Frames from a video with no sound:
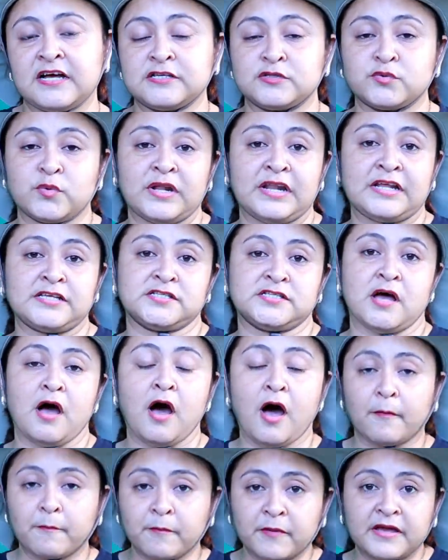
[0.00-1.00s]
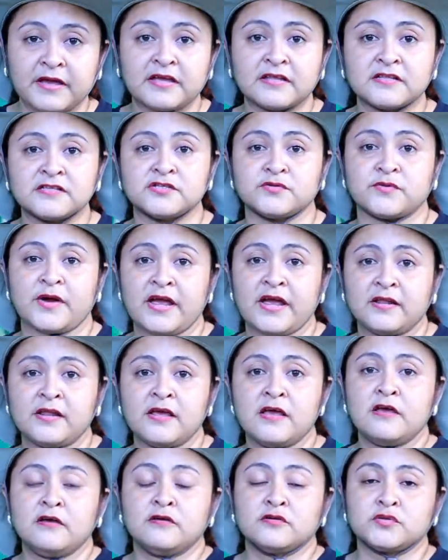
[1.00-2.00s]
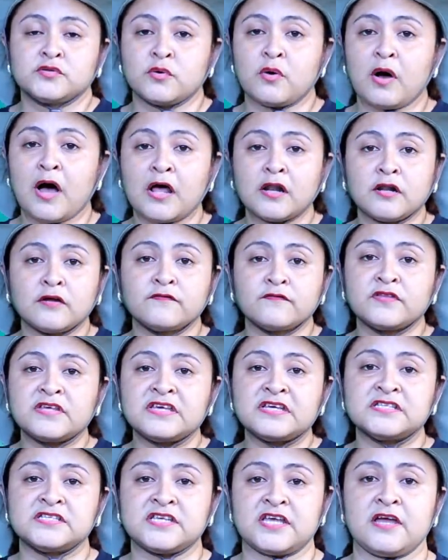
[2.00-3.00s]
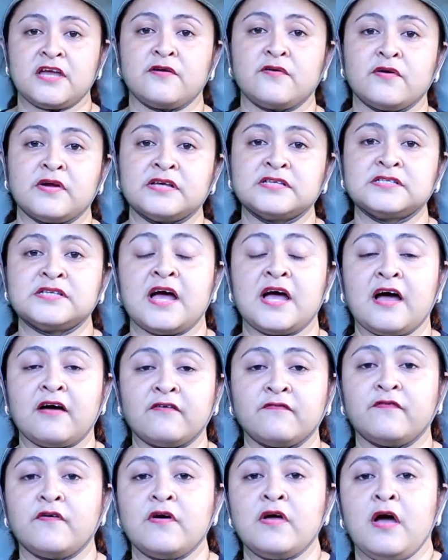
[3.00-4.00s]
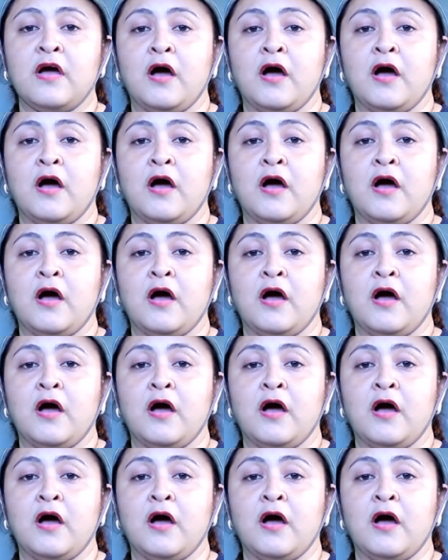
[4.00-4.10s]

as well as Hopkins, right? So all of these areas have